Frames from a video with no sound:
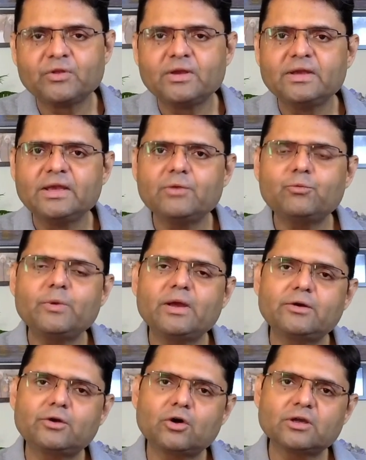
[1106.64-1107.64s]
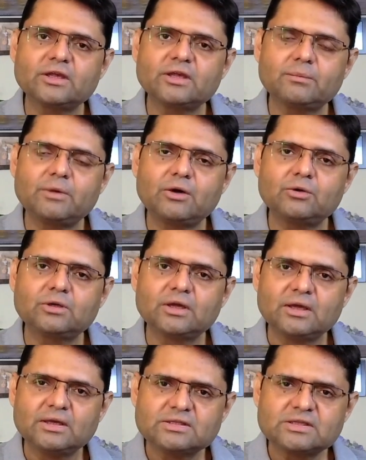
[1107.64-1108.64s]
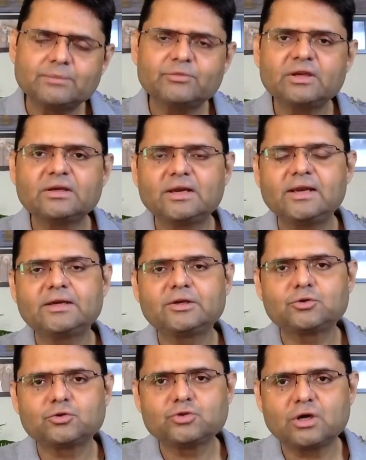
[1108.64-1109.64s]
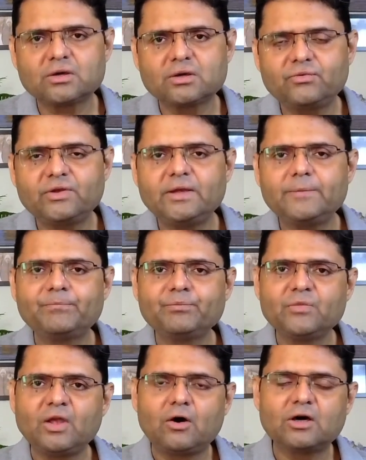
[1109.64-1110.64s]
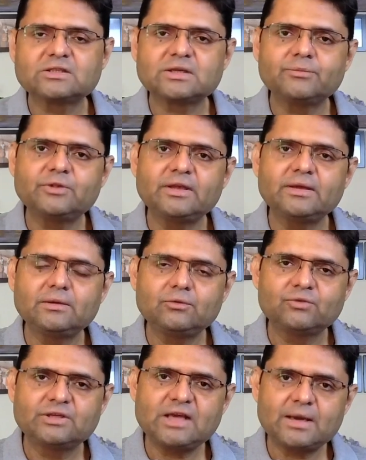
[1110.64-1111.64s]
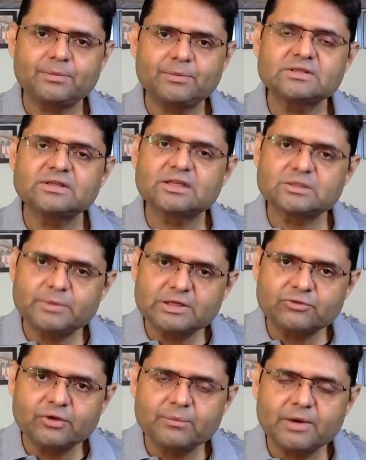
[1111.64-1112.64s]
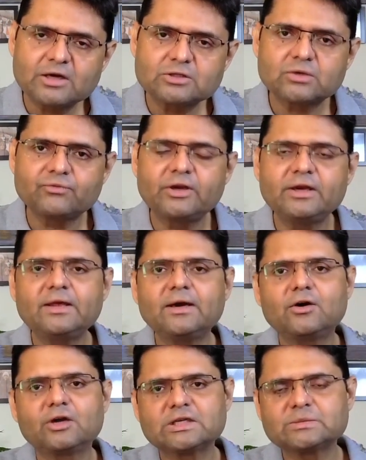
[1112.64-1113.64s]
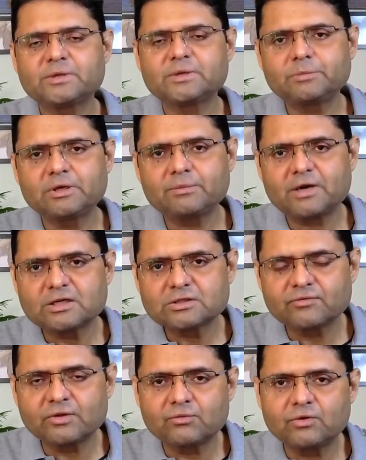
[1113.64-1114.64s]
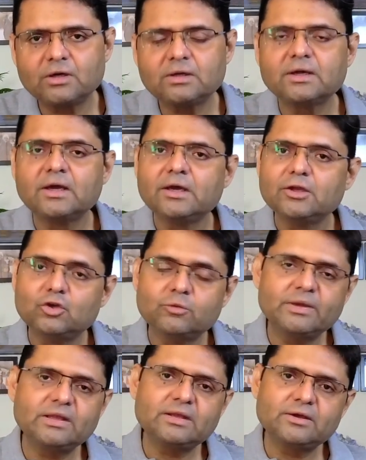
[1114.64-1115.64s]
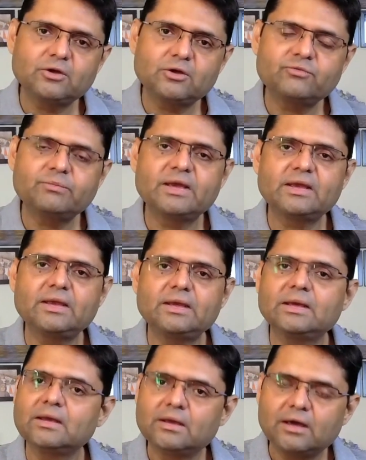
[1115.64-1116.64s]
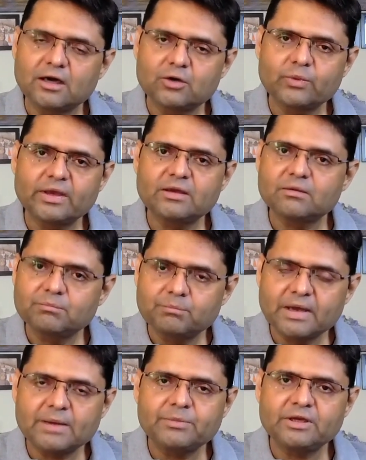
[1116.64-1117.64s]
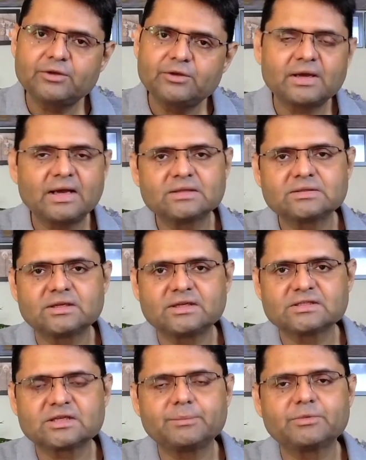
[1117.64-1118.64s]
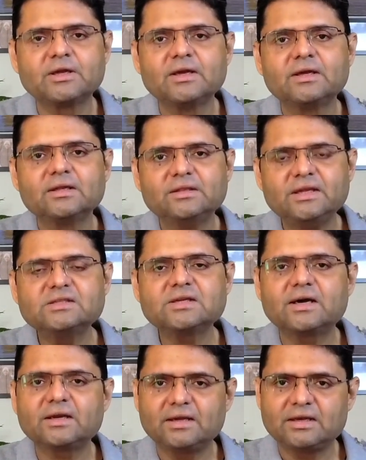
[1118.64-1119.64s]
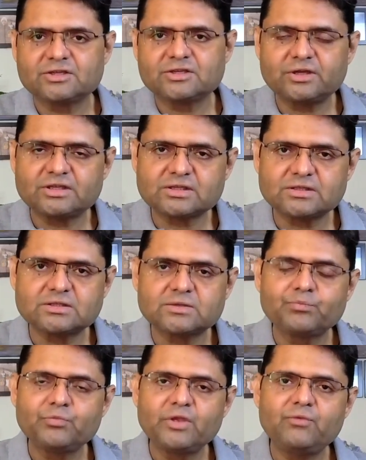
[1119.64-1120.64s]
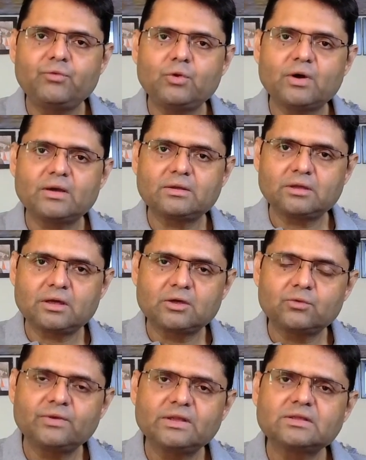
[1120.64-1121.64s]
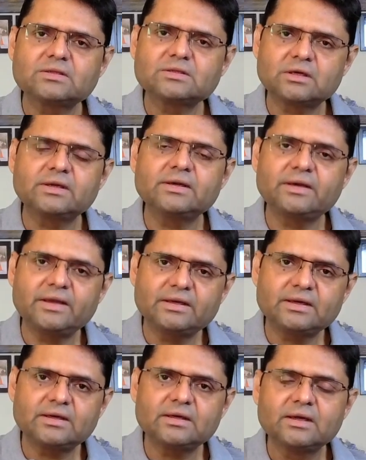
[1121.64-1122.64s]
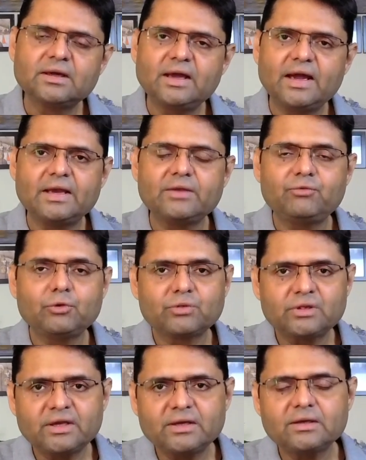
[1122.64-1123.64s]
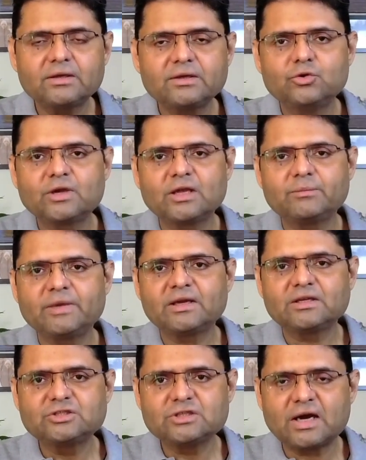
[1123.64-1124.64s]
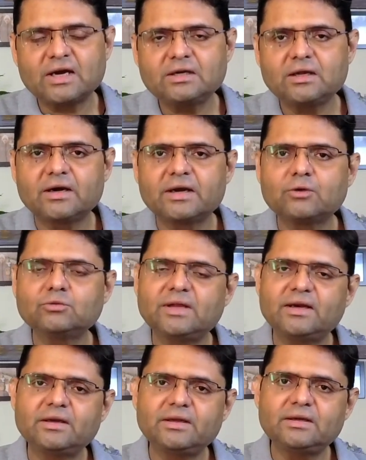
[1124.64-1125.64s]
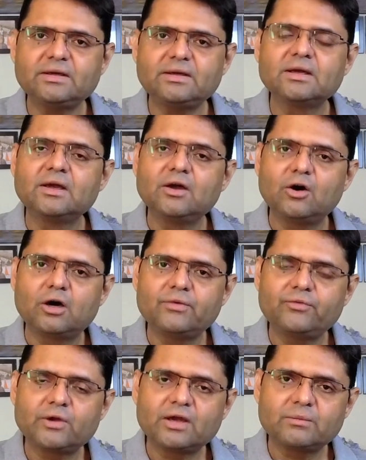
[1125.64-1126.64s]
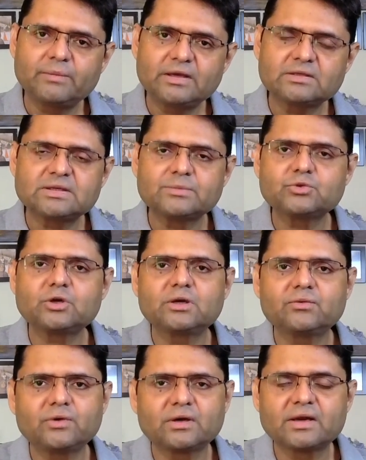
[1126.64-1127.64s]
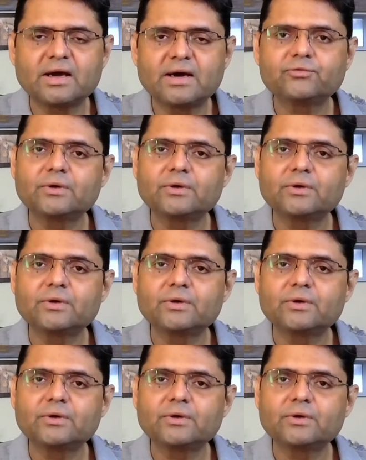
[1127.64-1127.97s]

If we are talking about something related to geography or something which happens in a specific parts of India or a specific parts of the world, you may think of making a quick map in your answer script. These are illustrations. If you are thorough with certain data, and if you think you can make a chart around that data, or if you can make some sort of a graph,